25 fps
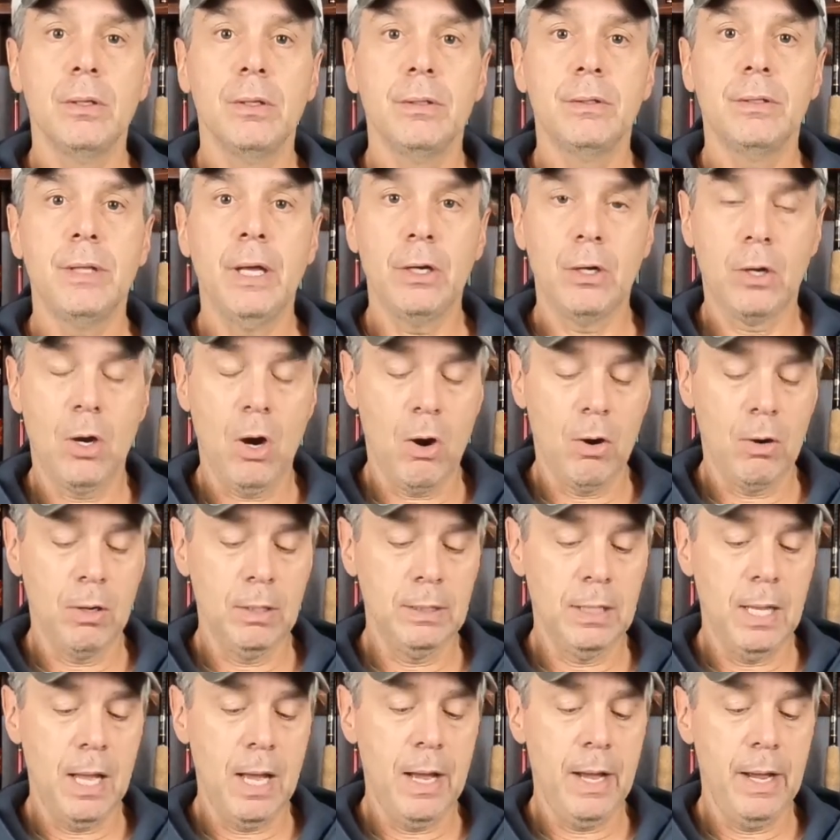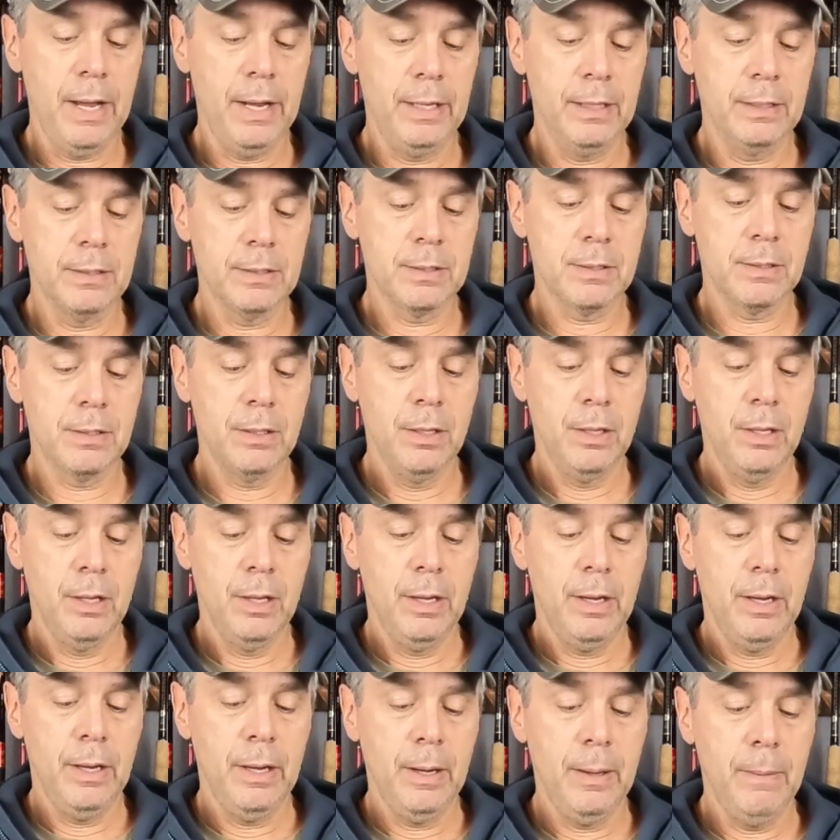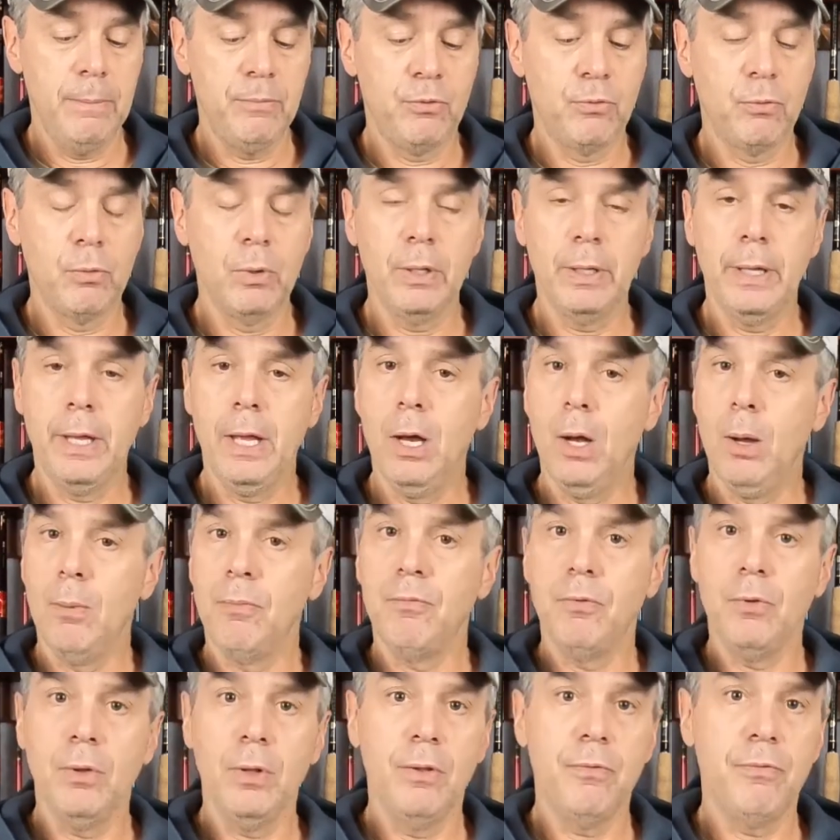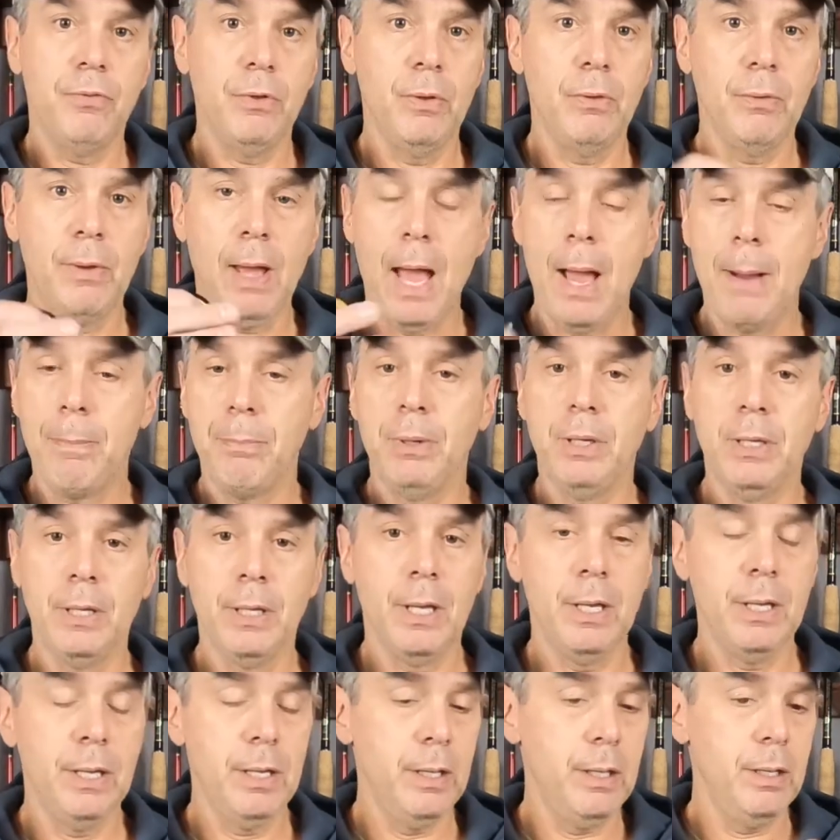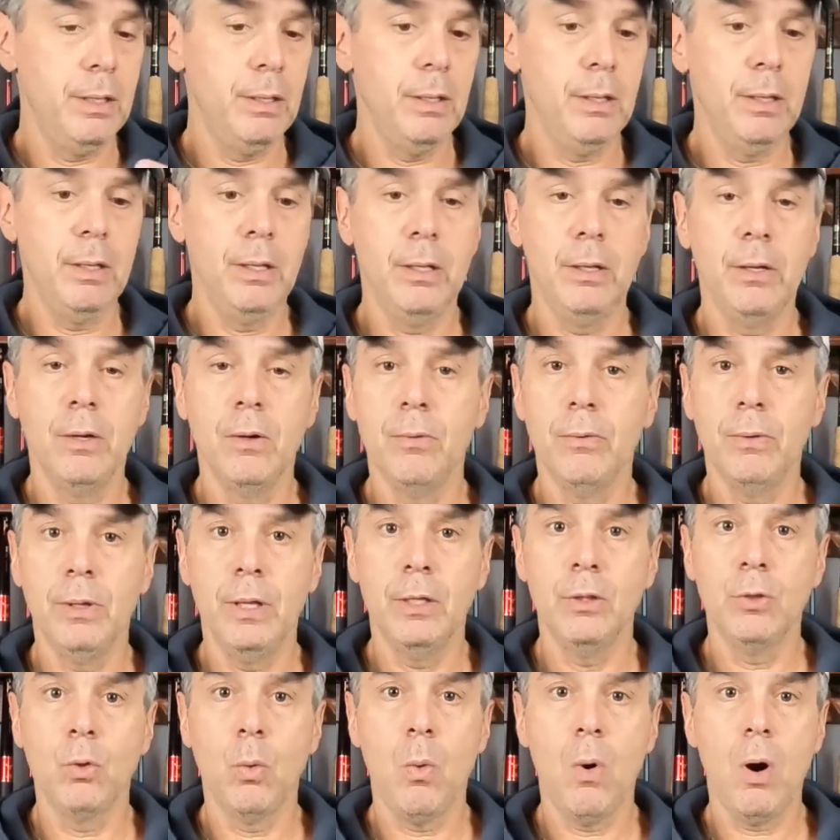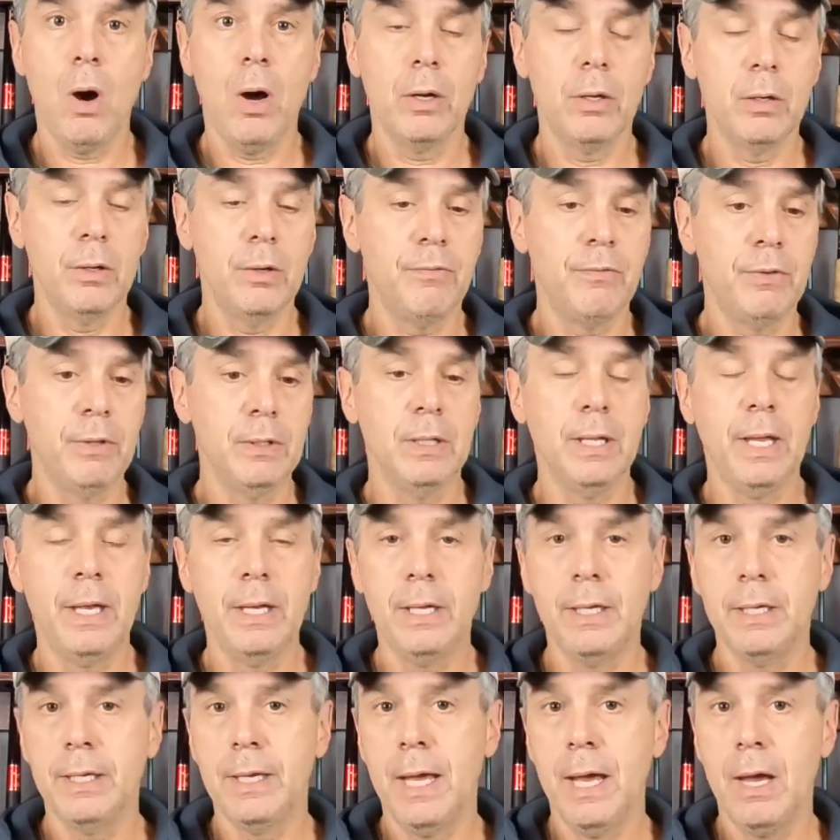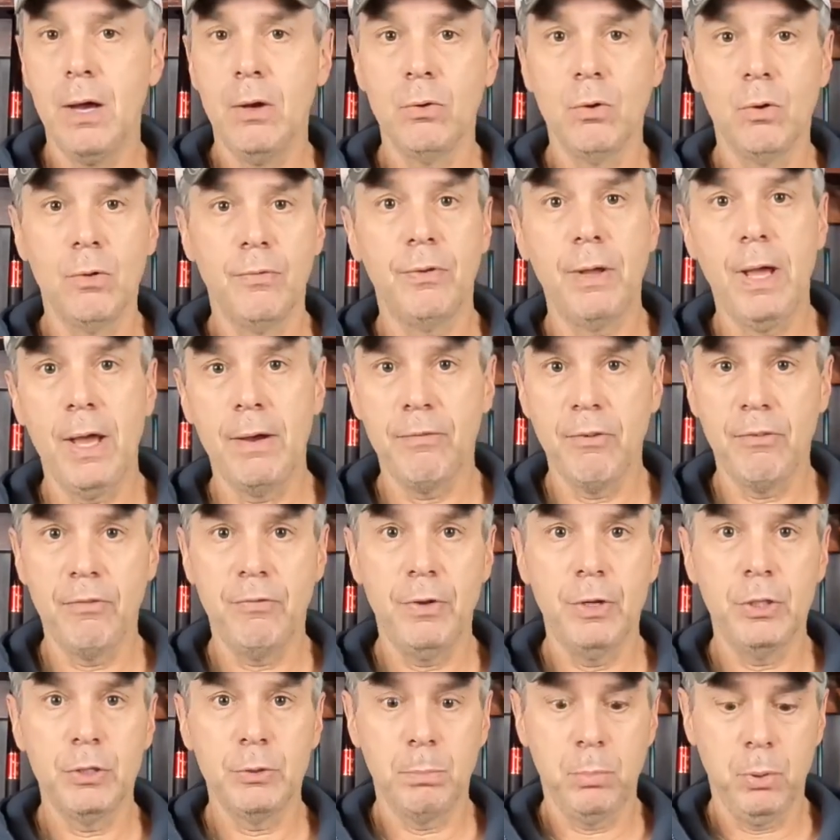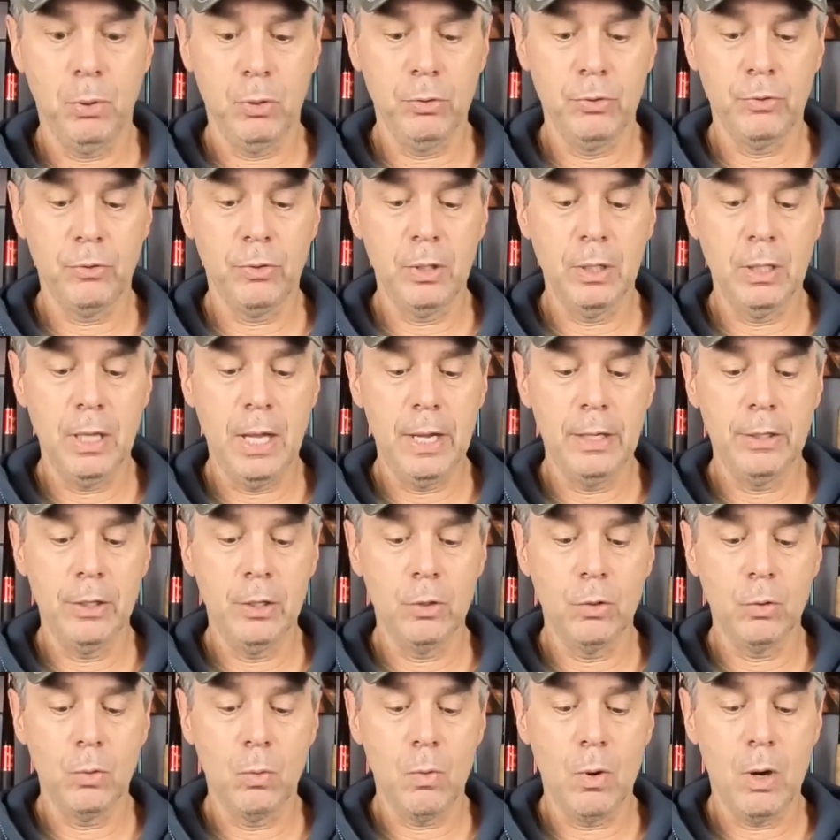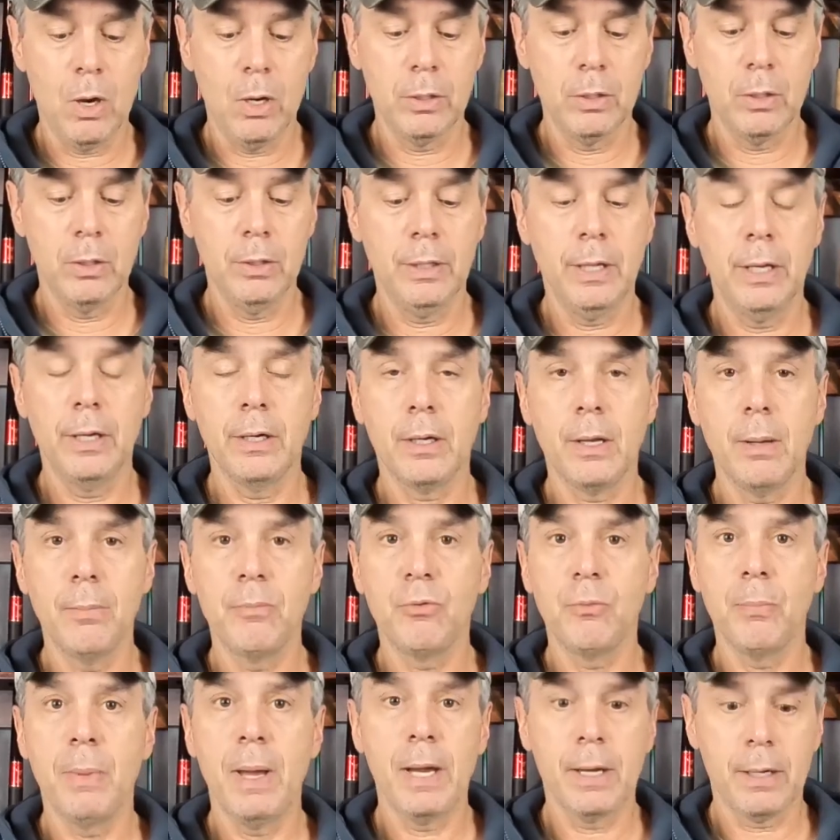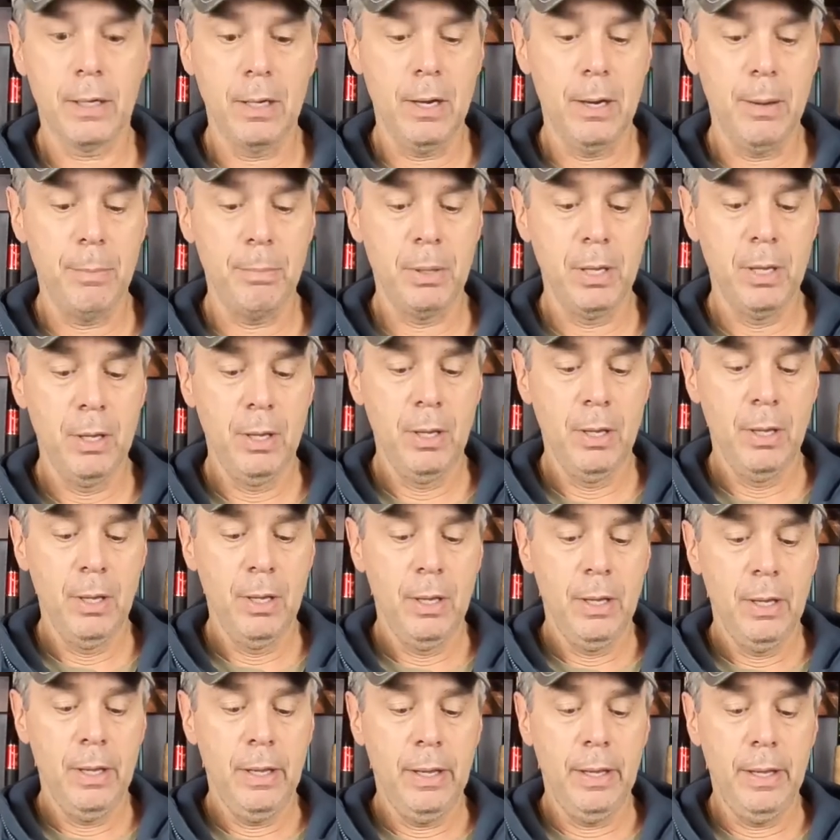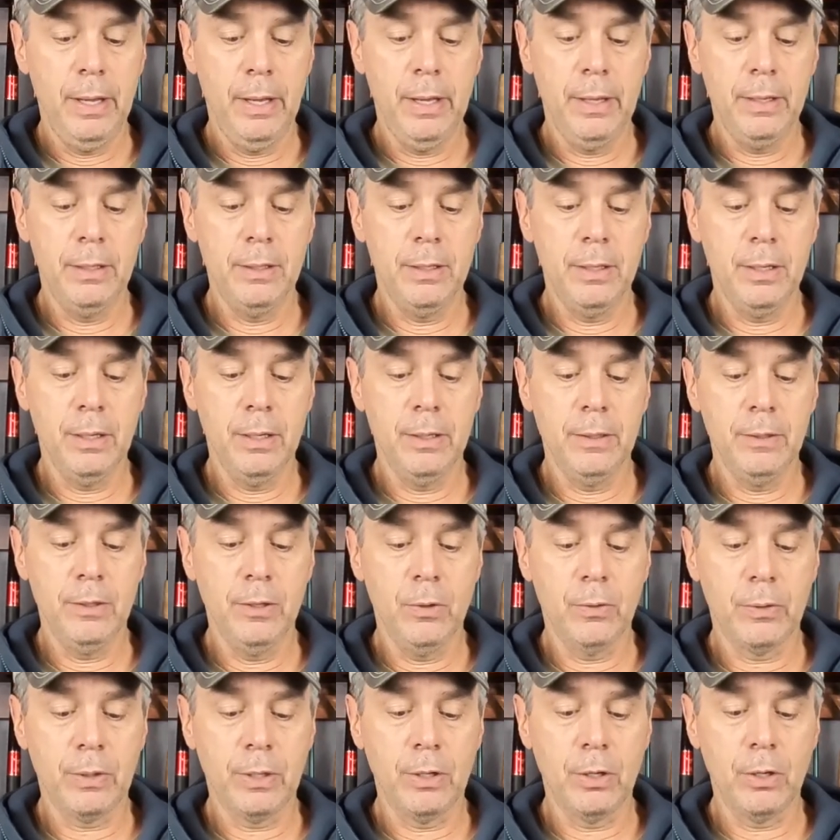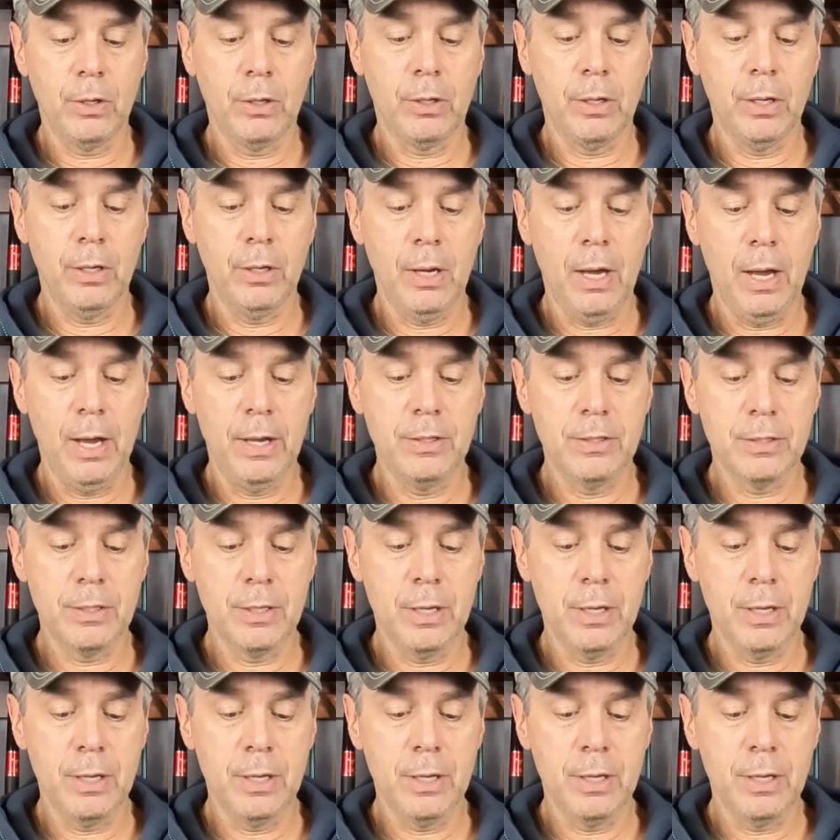tenkara lines uh, it's really helpful if you happen to get it, you know, in the water, if you laid it down, or if you have a fish pulls the line underwater and then it comes back up, and uh, you know can can ice